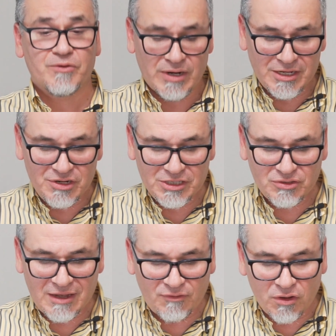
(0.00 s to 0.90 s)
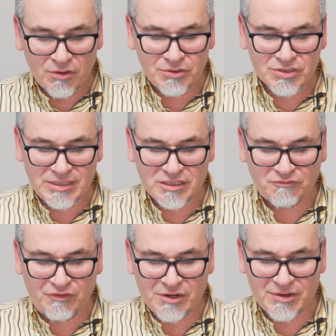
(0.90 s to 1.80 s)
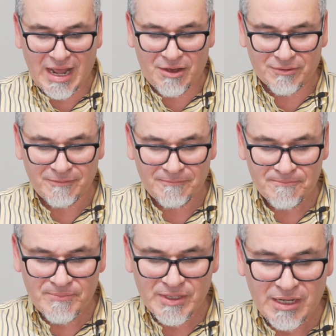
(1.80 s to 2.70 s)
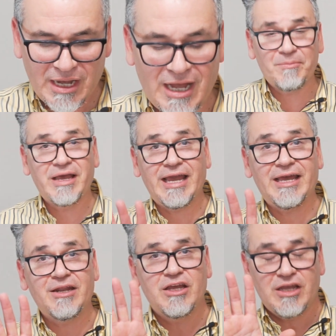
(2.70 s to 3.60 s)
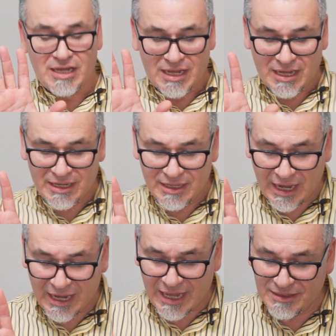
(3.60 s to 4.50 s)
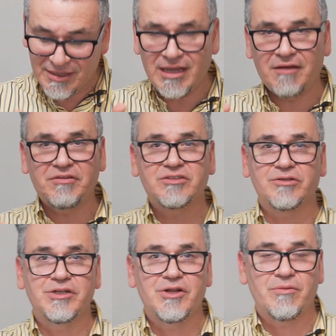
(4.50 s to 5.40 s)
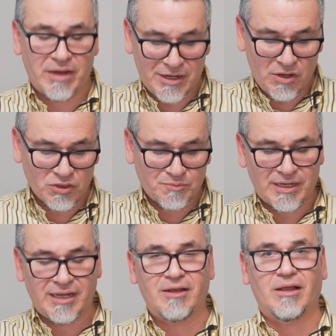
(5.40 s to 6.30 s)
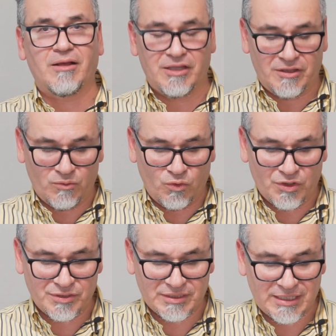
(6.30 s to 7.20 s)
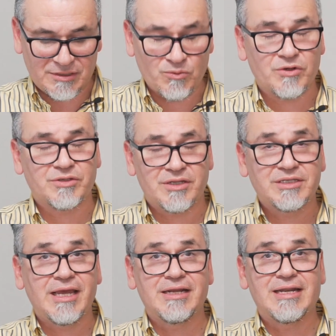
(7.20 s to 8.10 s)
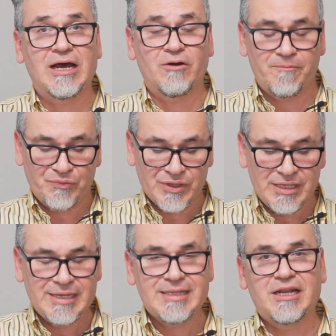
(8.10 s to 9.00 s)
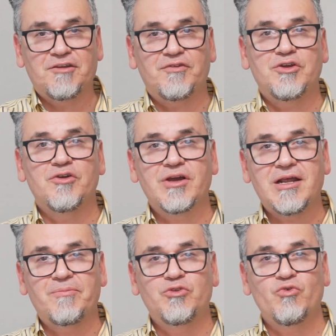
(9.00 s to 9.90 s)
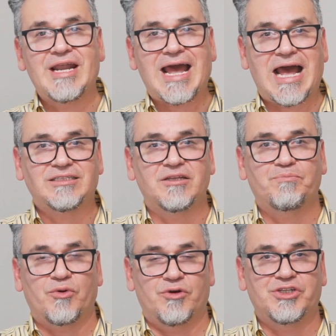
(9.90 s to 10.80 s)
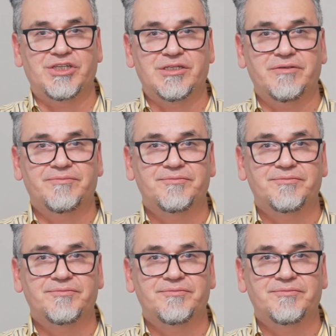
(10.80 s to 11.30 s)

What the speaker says: right? You need to have all of those things figured out. And I didn't have this on my notes, but it's worth saying now, that if you're going to do an asset purchase,